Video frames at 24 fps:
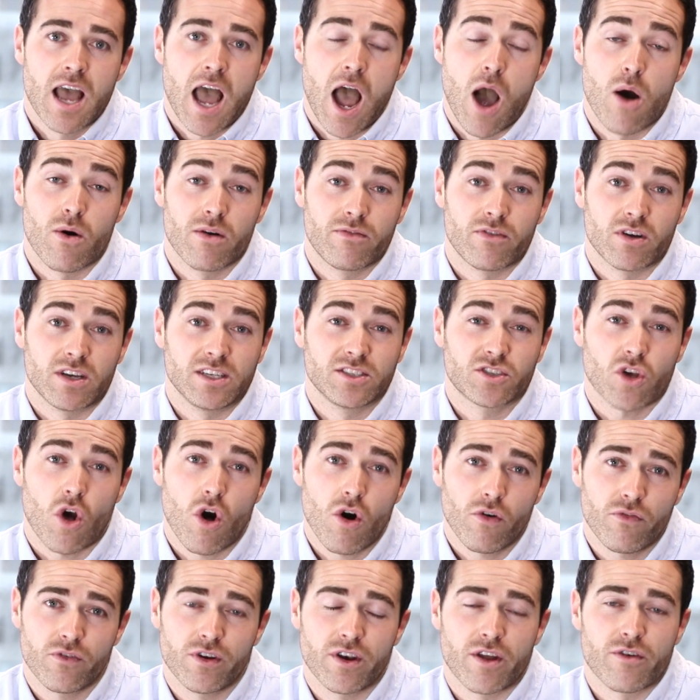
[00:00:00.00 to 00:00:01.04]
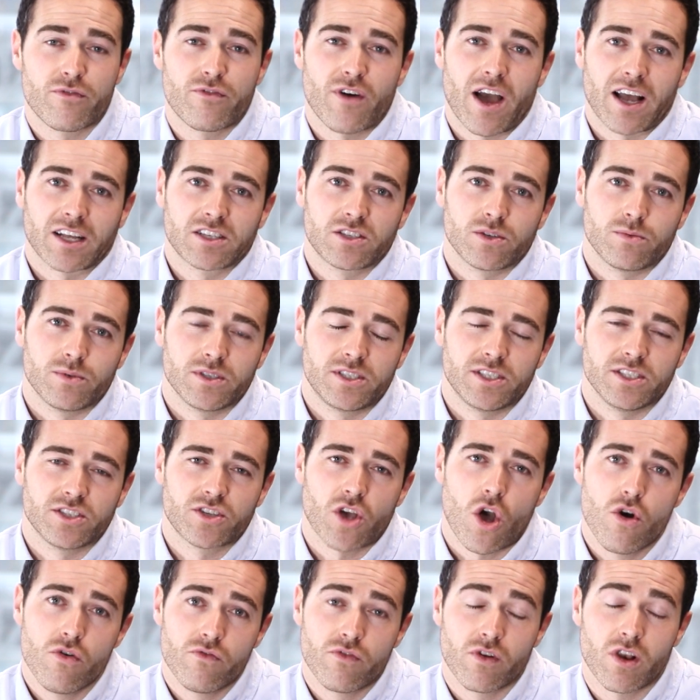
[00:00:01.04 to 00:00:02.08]
However, it's often a factor which is
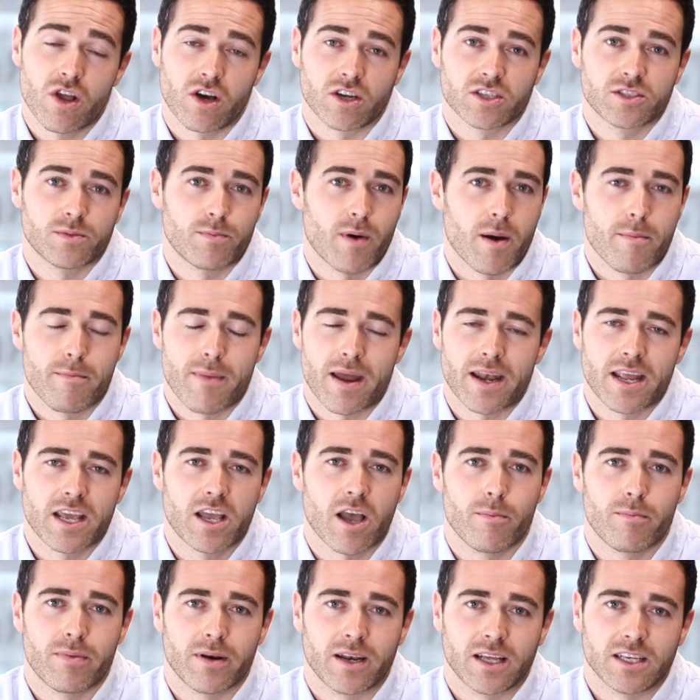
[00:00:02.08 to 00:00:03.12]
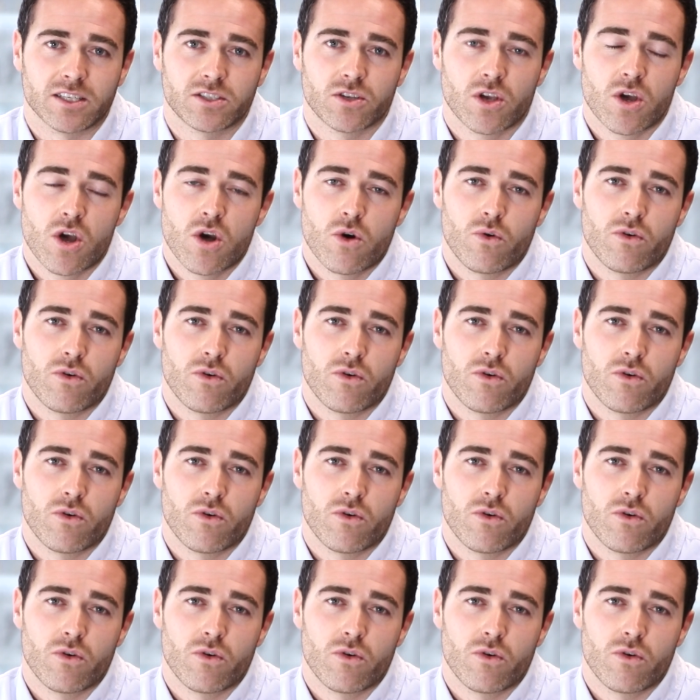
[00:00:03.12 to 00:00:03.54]
overlooked by many companies,